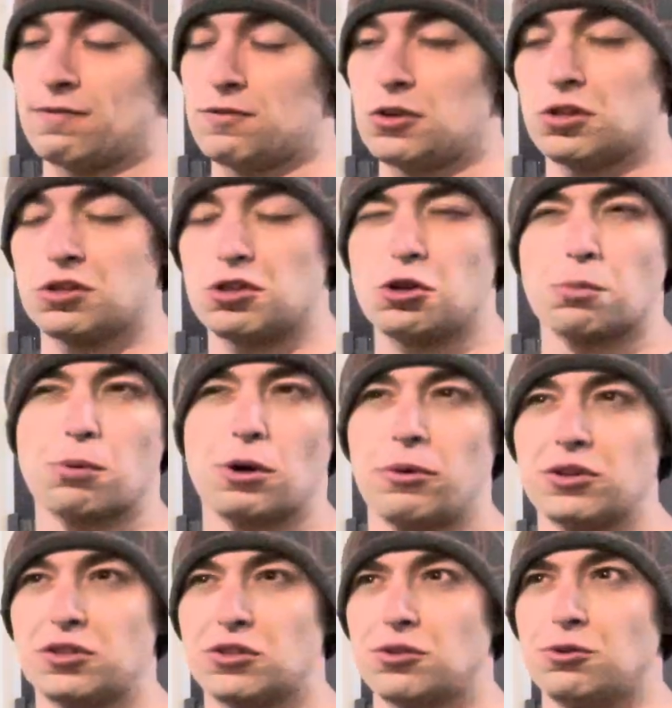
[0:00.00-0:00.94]
If you could
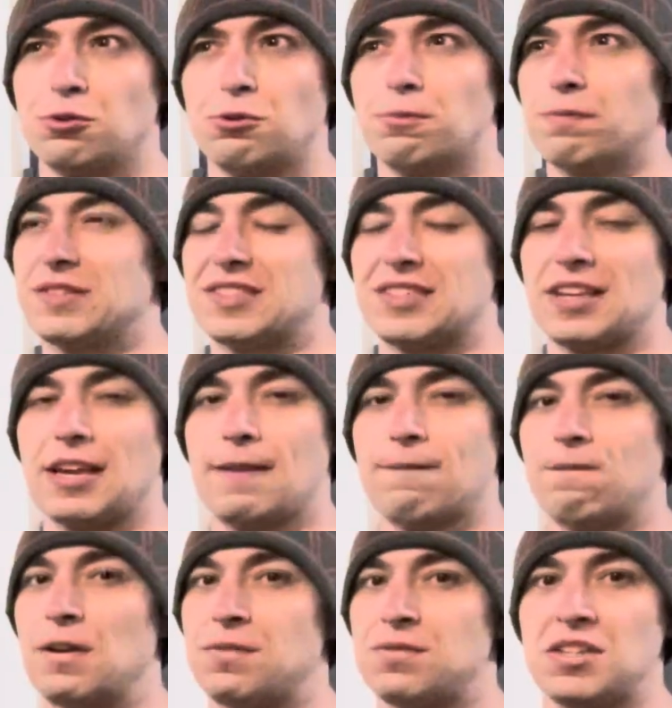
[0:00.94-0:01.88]
probably do, say,
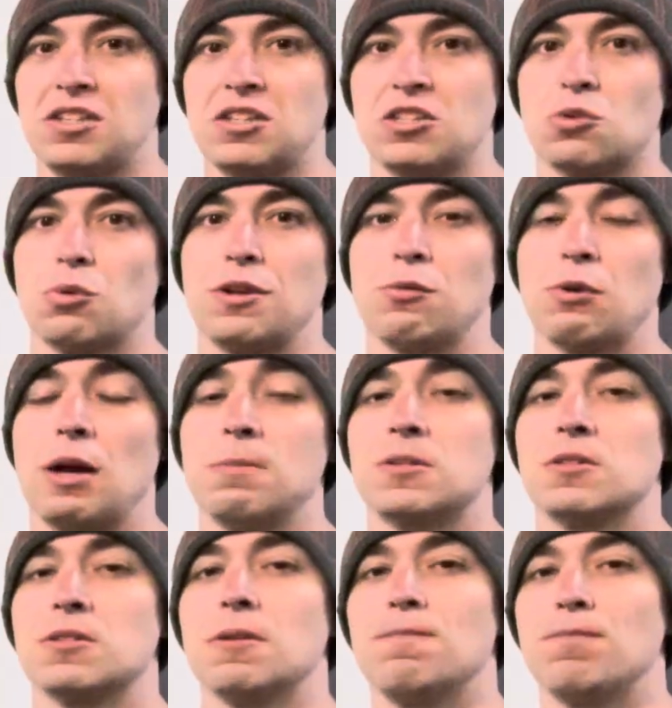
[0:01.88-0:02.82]
15 to 20
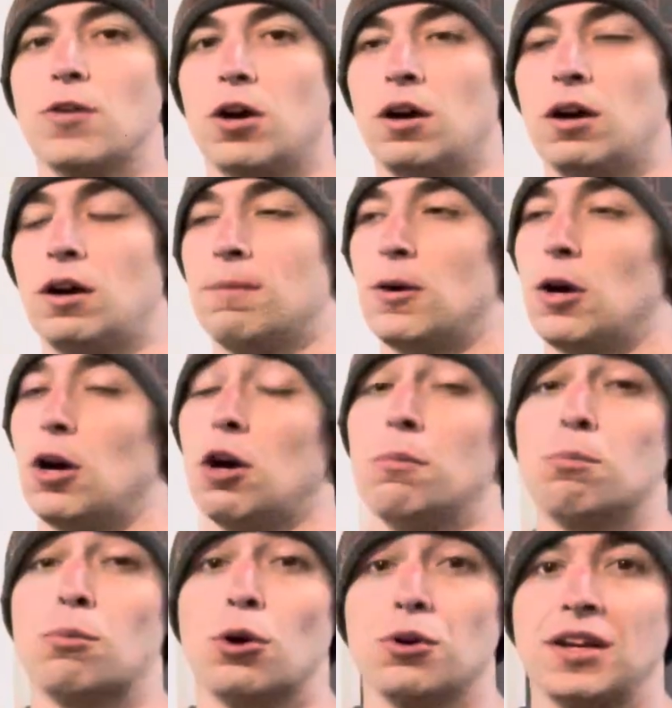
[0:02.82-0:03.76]
reps
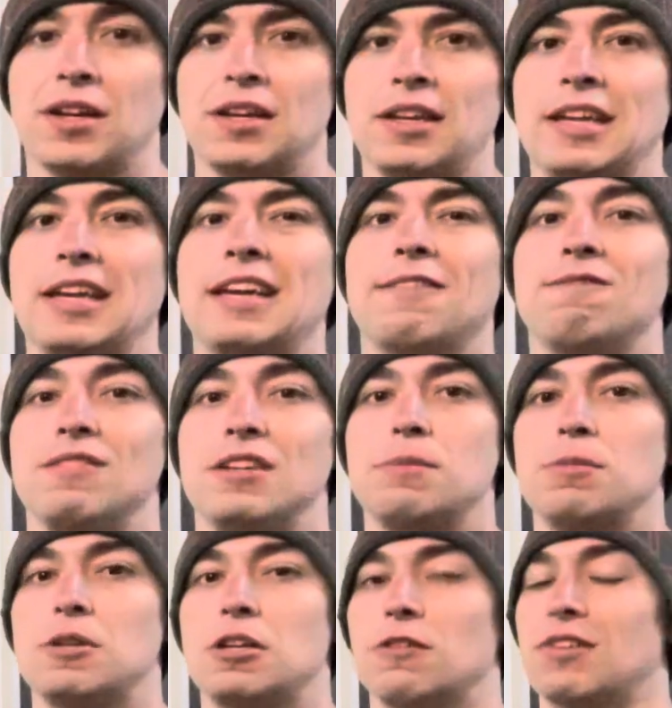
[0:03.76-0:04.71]
unbroken if
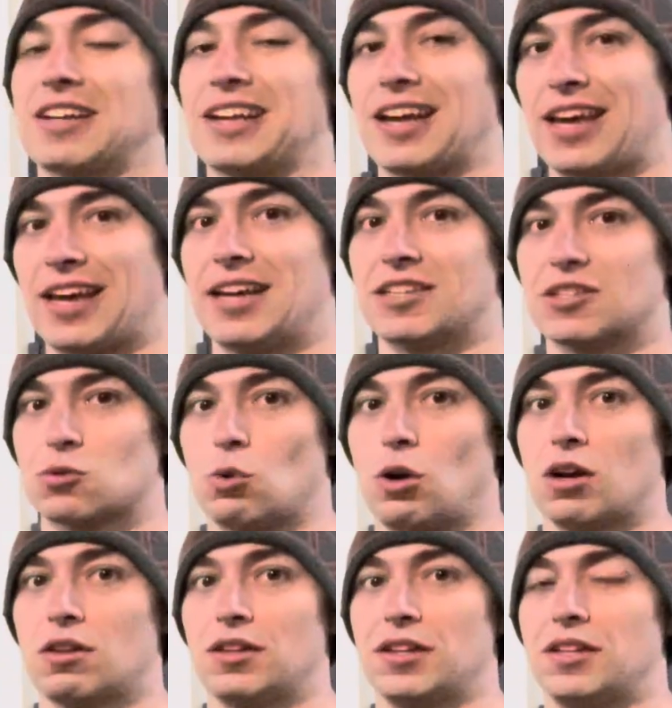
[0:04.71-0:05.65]
need be, of like a hang
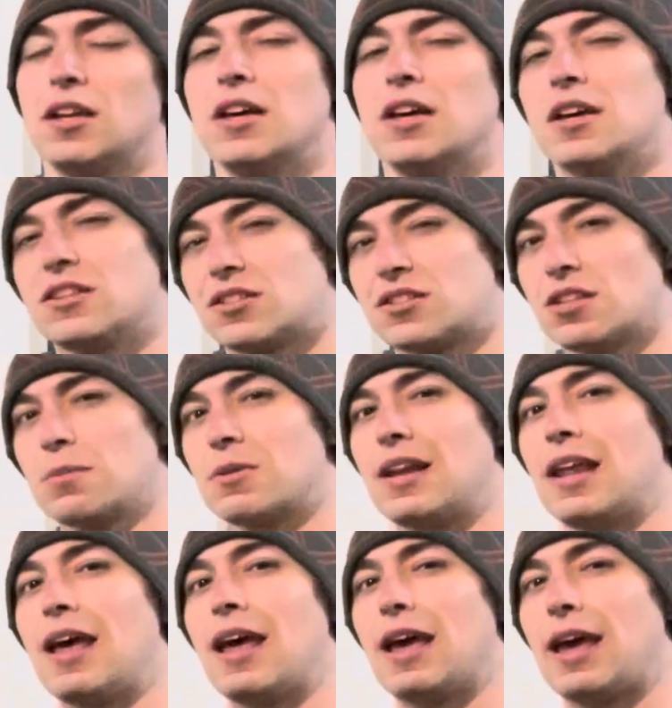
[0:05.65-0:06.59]
squat clean. So
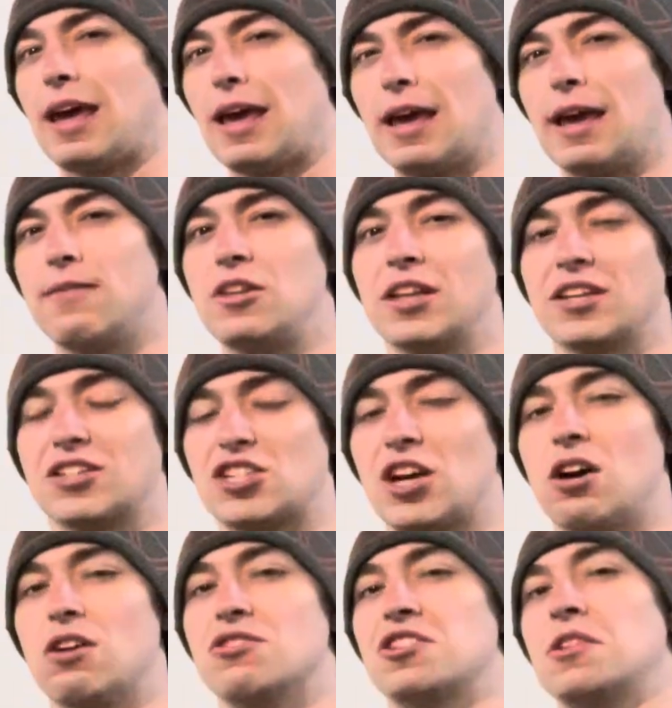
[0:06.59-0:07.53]
something heavy, like
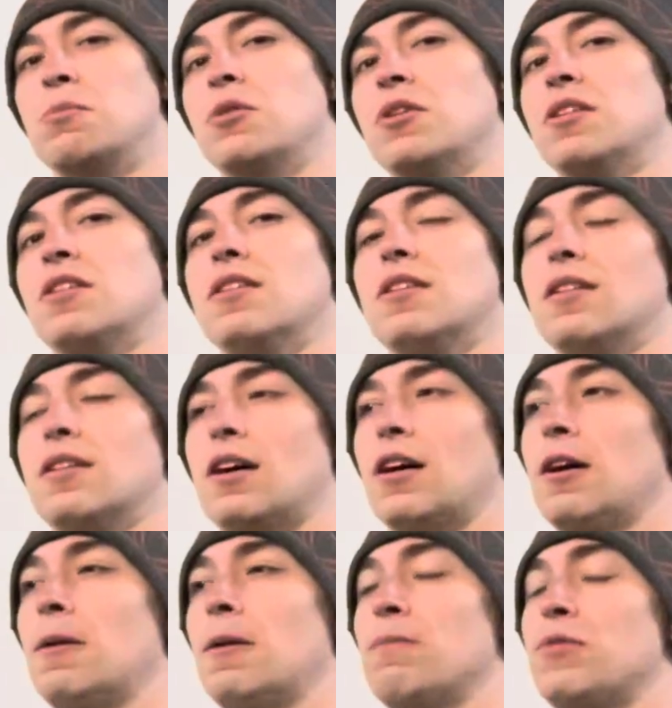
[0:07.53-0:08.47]
challenging, but
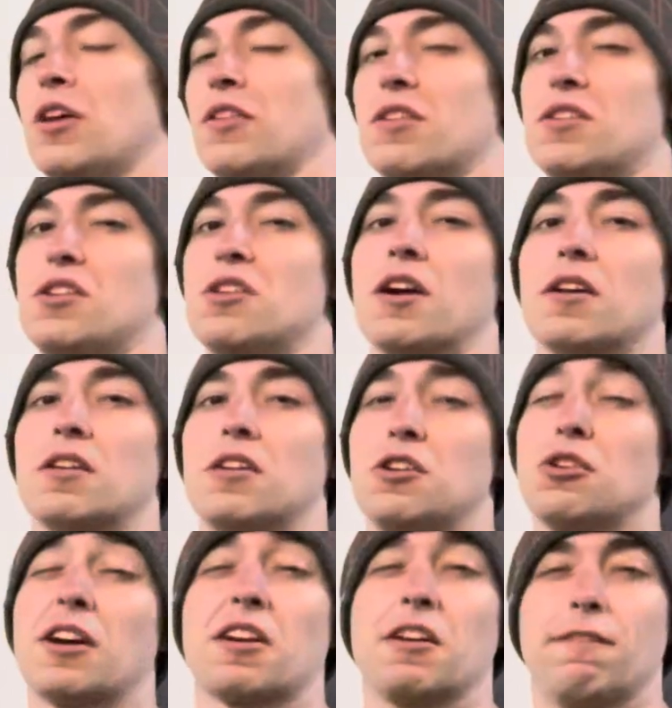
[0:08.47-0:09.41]
nothing,
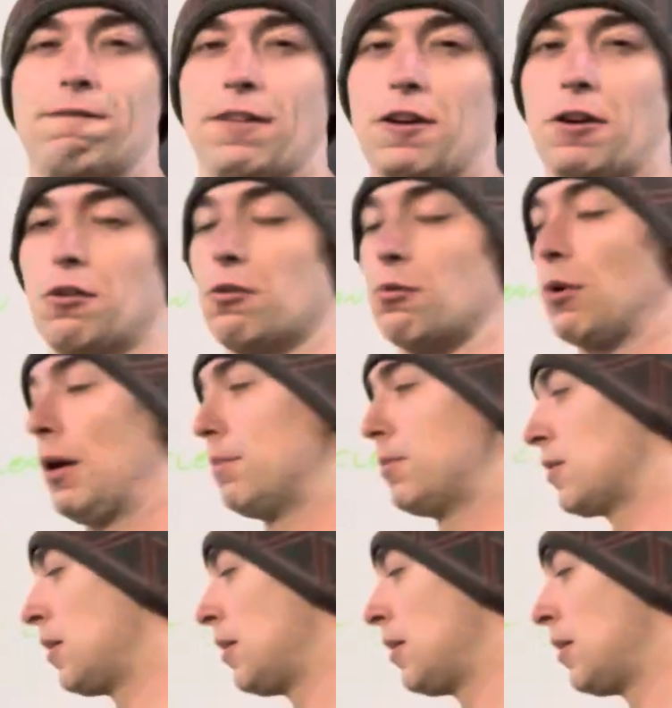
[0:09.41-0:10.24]
you're not gonna fail the reps.